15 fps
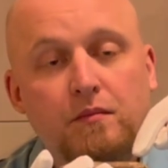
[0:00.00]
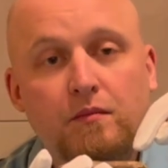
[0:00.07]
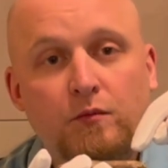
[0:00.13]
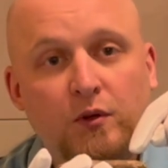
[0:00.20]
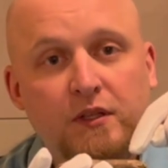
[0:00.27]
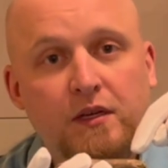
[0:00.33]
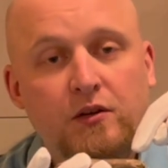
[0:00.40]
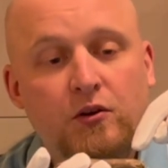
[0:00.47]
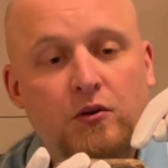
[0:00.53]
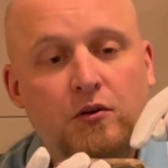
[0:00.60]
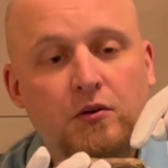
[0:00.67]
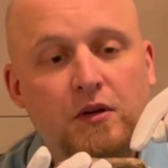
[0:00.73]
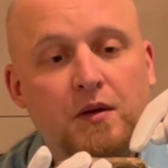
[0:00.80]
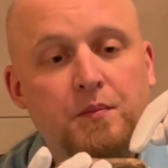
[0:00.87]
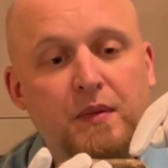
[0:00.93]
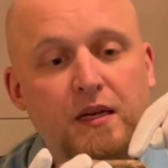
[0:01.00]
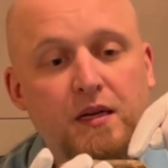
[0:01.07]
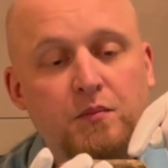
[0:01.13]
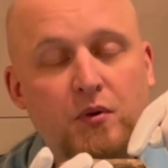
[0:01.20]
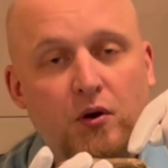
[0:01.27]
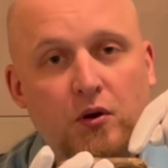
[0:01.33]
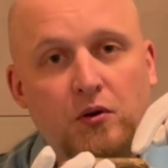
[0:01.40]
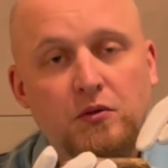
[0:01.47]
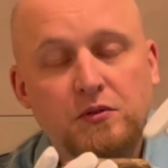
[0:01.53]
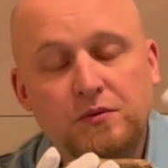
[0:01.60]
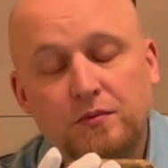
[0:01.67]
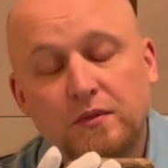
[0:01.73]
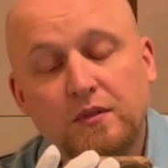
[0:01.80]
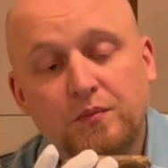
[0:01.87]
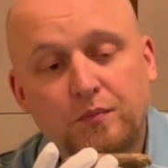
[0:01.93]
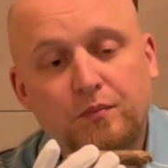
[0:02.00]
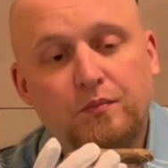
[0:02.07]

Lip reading: what they called a mini ball. It's really